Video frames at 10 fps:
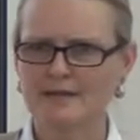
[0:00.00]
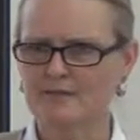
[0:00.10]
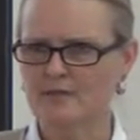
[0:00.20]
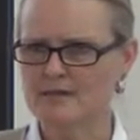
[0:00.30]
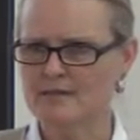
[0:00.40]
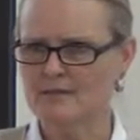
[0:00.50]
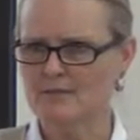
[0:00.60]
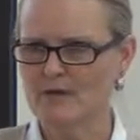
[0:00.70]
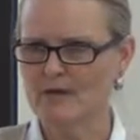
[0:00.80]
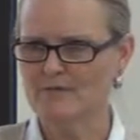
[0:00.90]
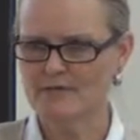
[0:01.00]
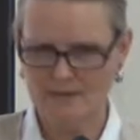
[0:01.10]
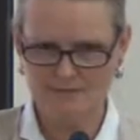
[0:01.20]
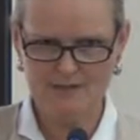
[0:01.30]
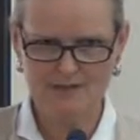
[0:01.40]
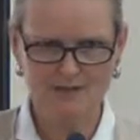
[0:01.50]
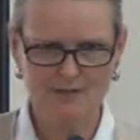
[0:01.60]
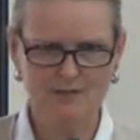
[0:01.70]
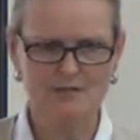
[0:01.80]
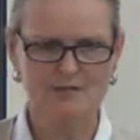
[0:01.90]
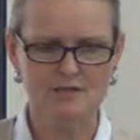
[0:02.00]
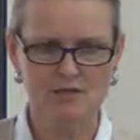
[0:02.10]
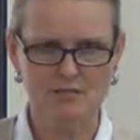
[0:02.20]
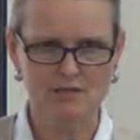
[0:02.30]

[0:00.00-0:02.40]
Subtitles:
The reason that we have 17 goals and so